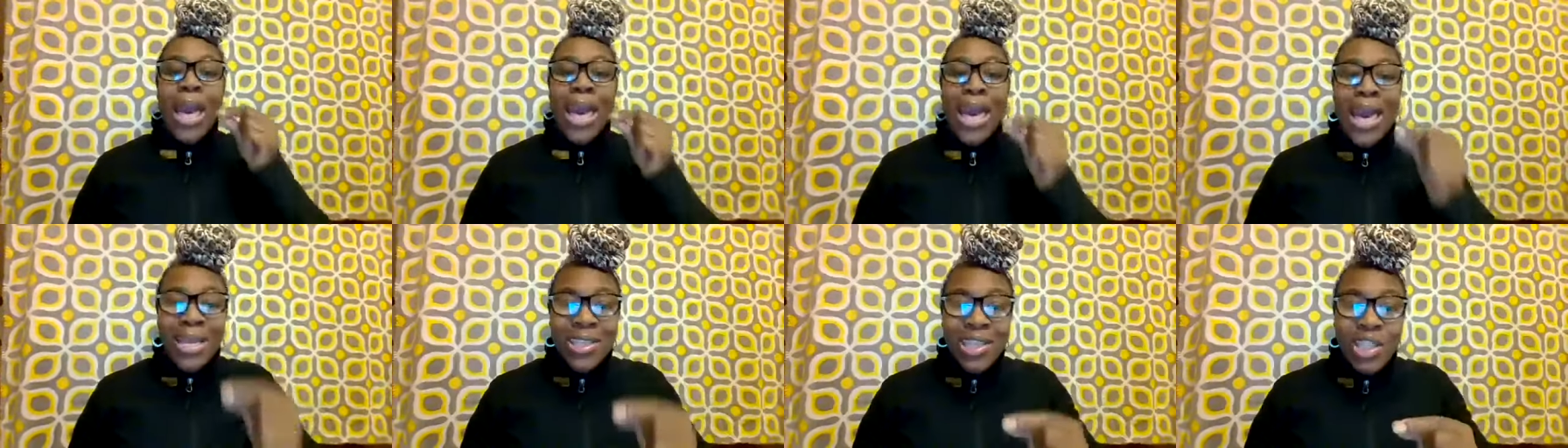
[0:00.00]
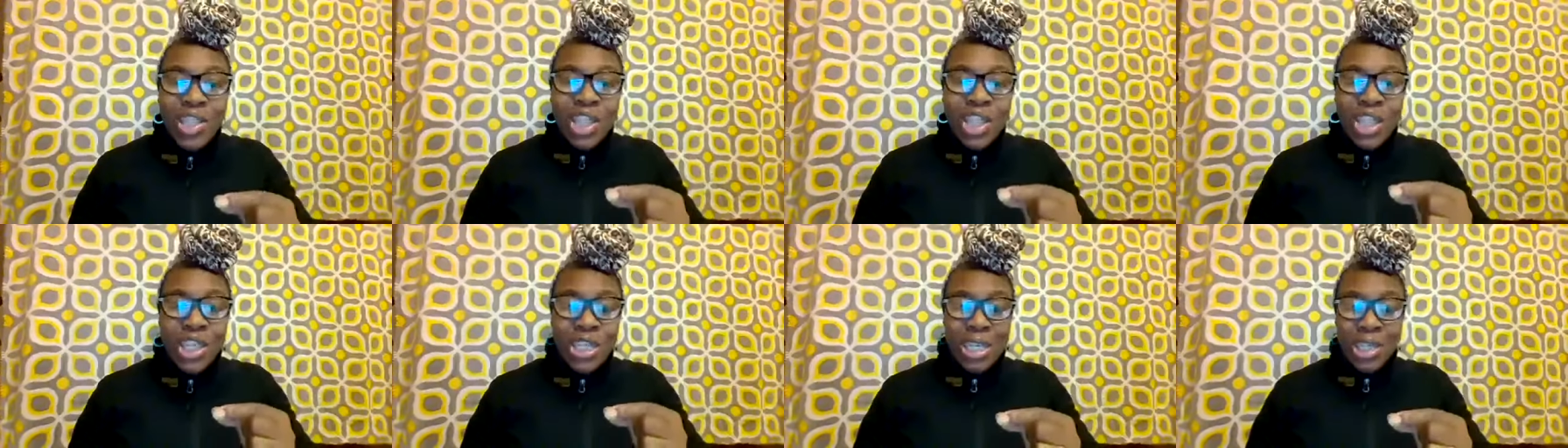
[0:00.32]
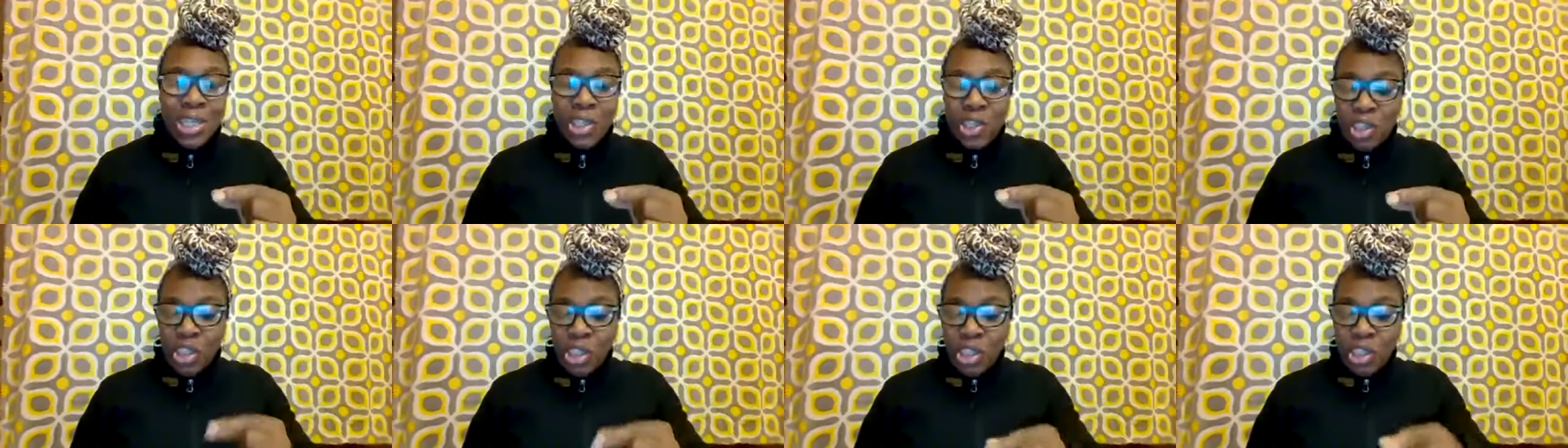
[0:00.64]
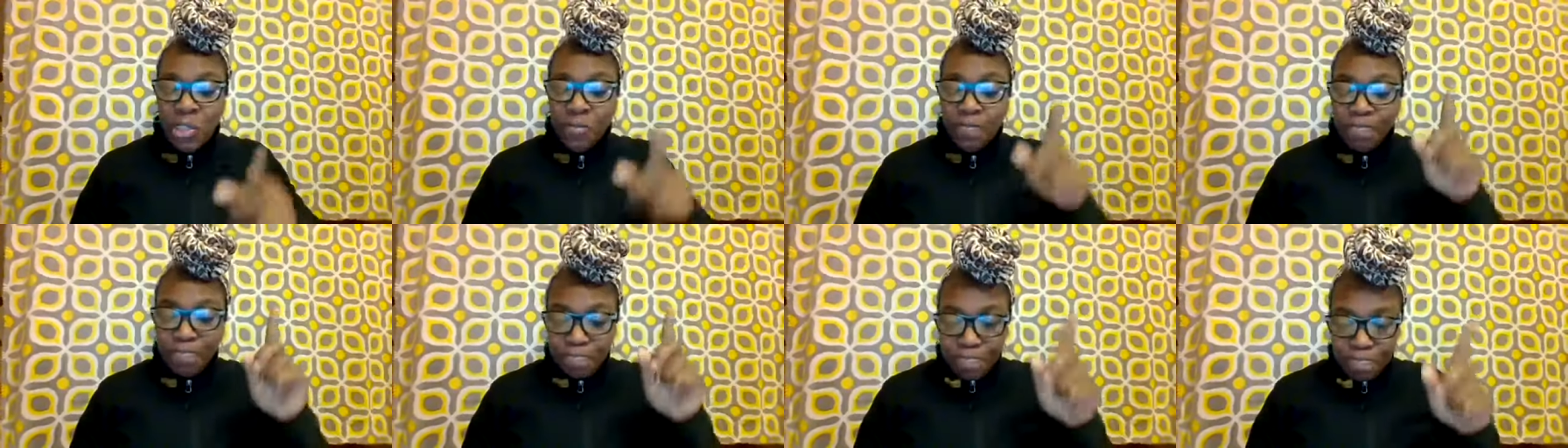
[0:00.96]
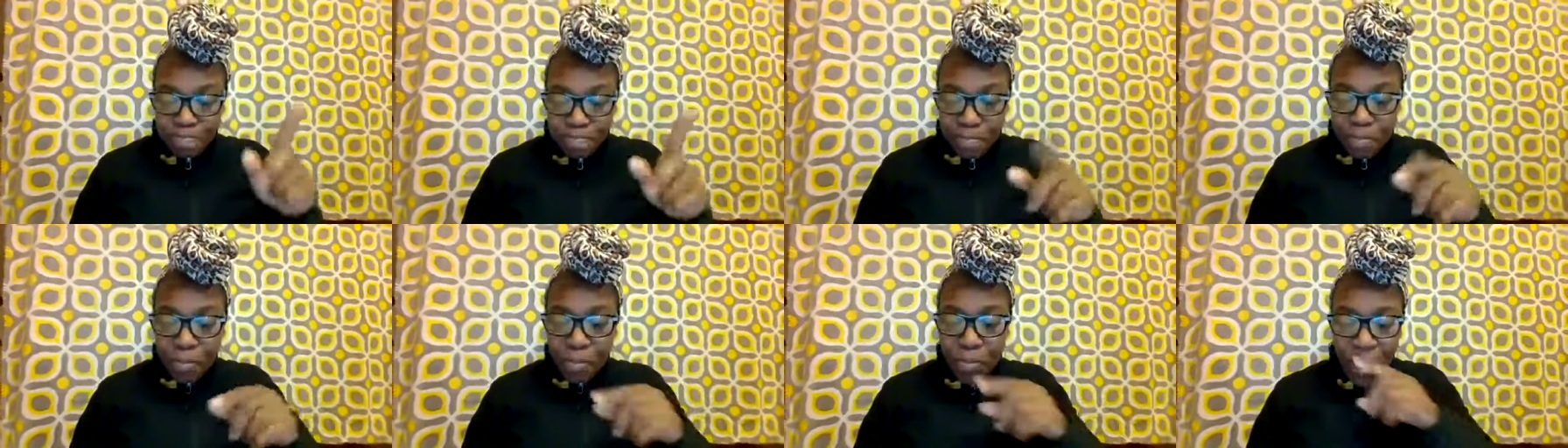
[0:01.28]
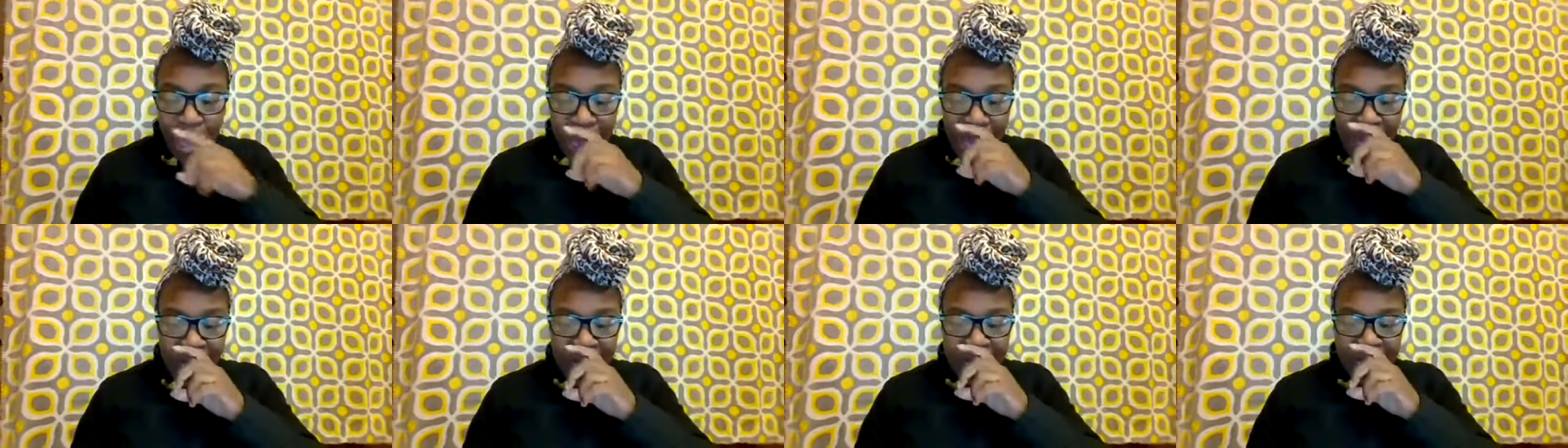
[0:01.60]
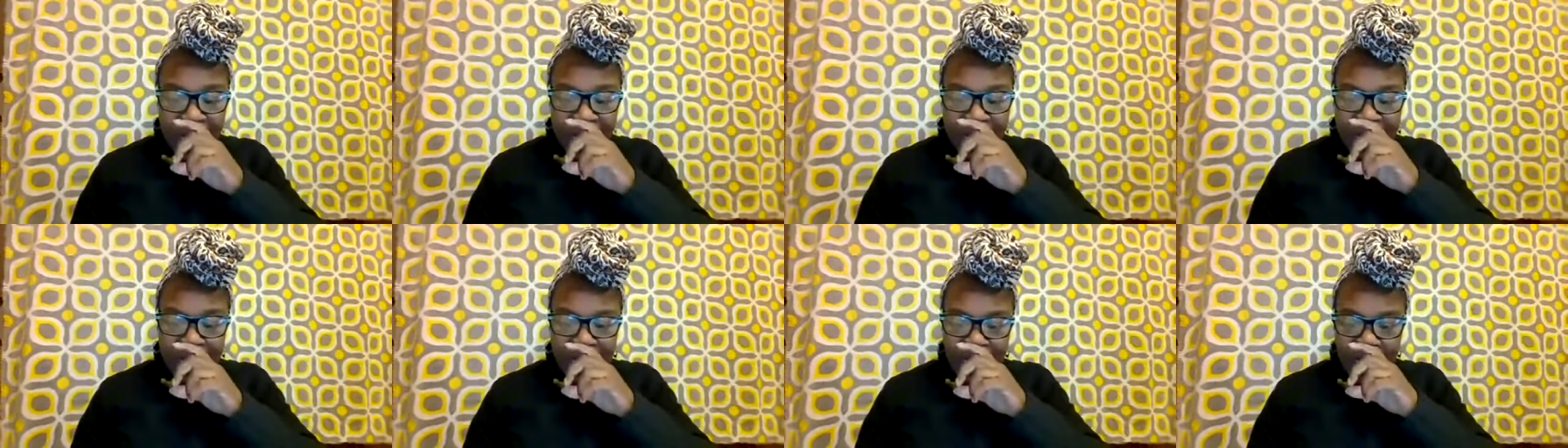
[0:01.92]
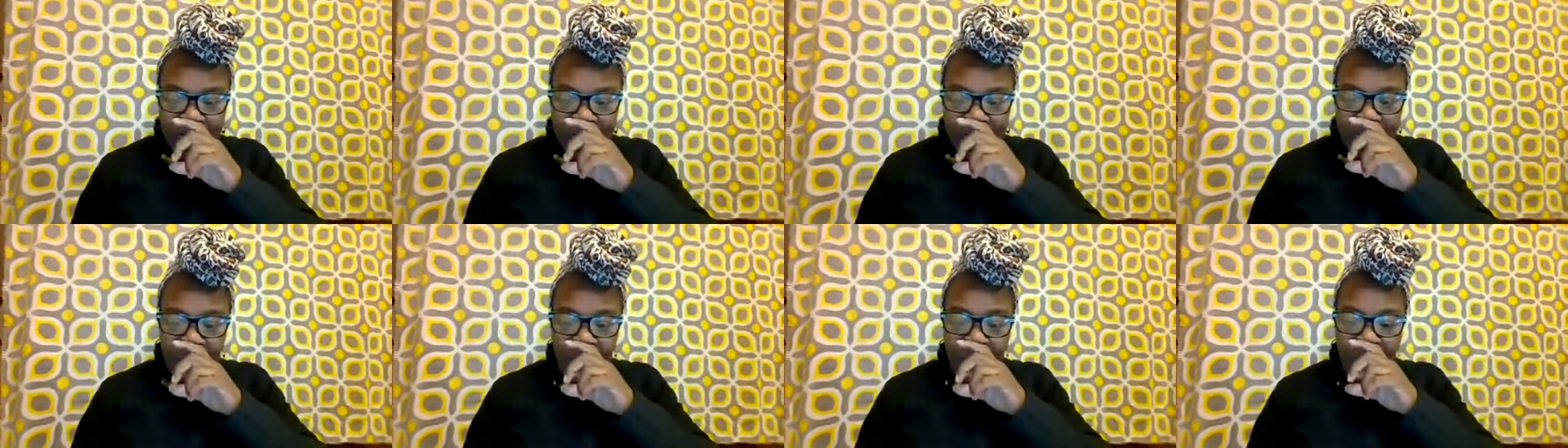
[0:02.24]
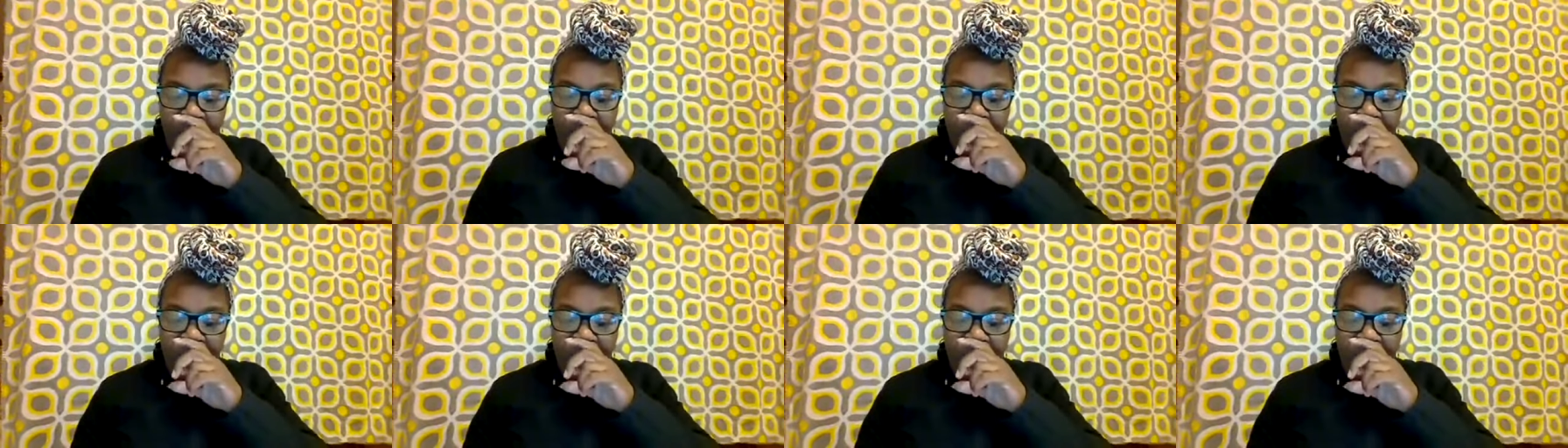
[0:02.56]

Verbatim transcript: incidences. Listen to this.